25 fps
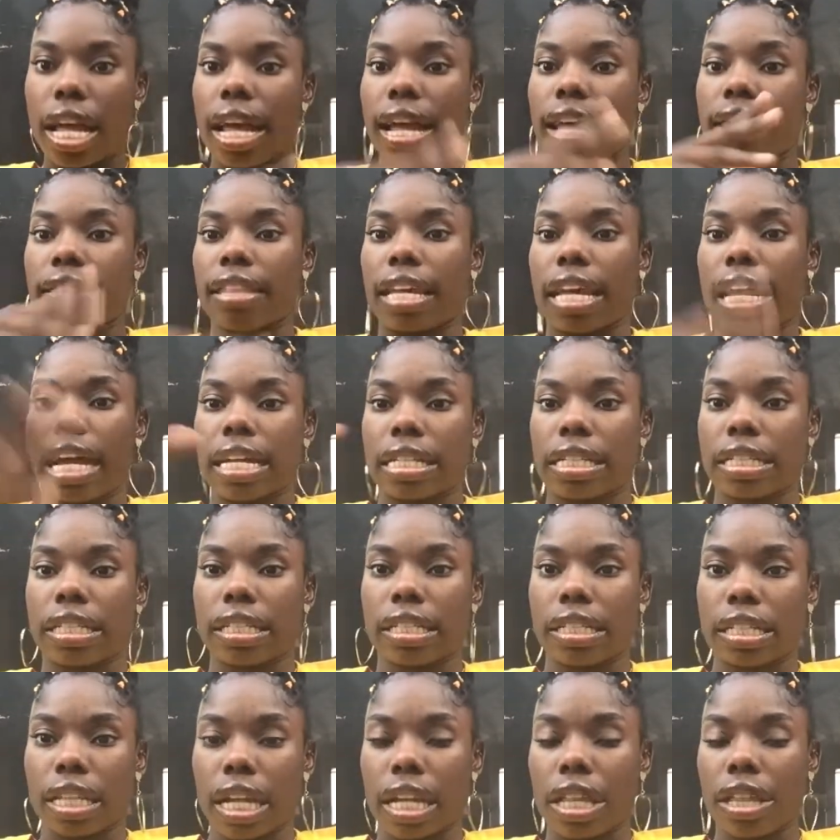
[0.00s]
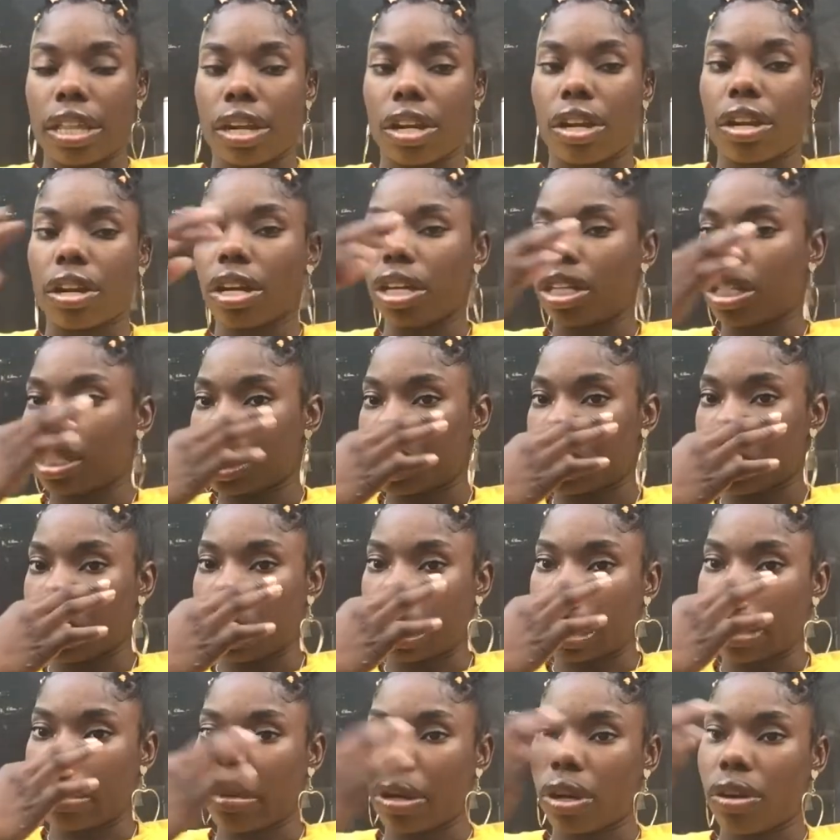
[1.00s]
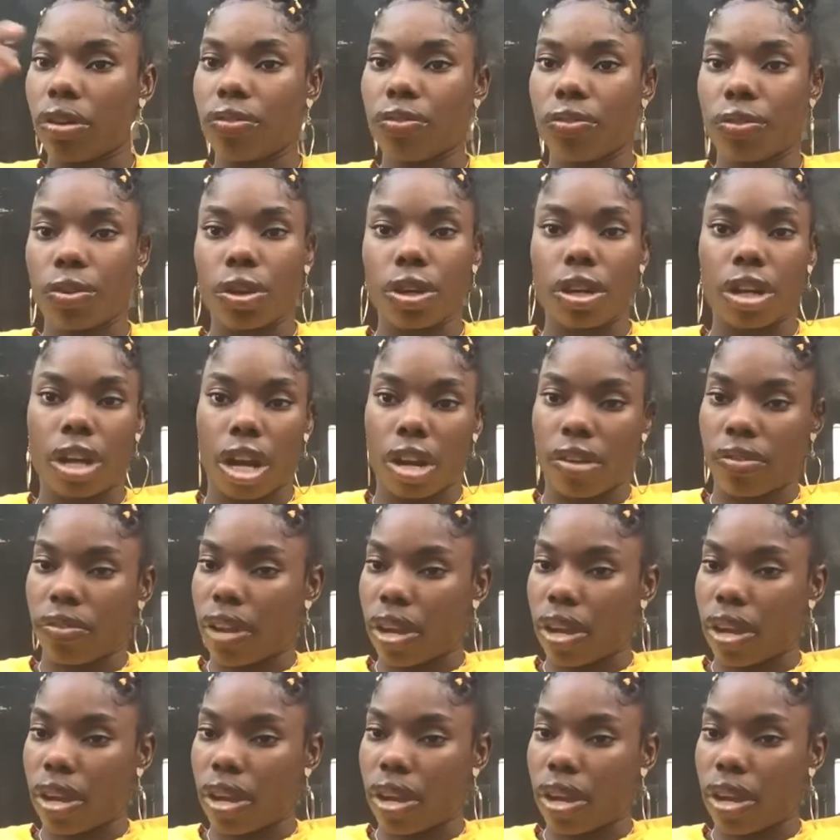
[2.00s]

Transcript: and they had to stay there until about 4 o'clock,